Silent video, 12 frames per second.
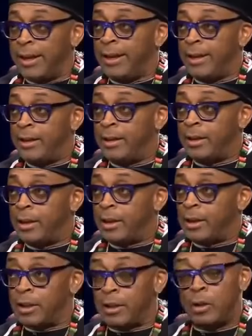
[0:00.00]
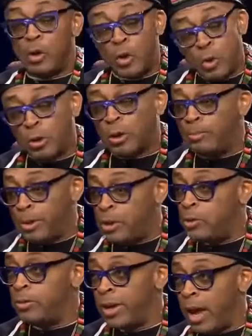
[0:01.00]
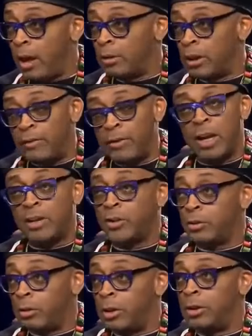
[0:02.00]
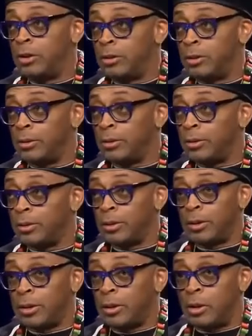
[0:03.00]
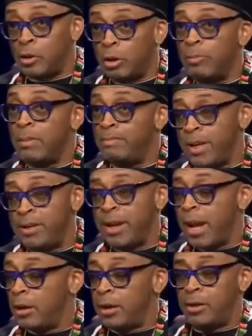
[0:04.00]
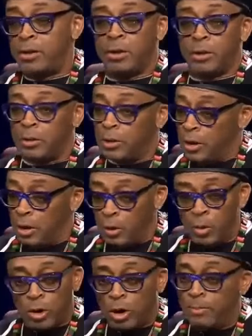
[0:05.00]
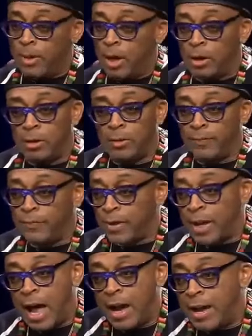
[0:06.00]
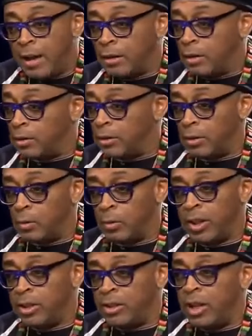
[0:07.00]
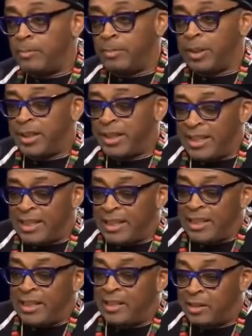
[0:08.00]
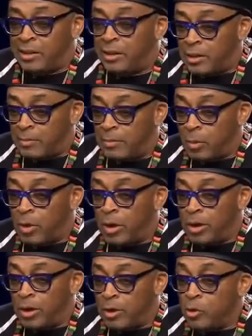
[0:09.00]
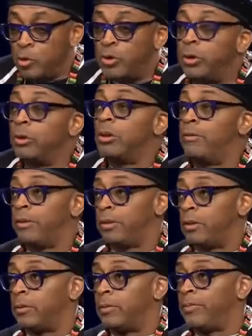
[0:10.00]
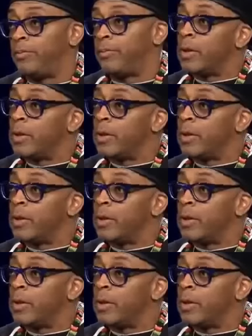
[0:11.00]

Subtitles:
And New York can beat you down. If you're not strong, you're going to be beat down. And so what Carmelo, I echo what he said, but you still love it, though.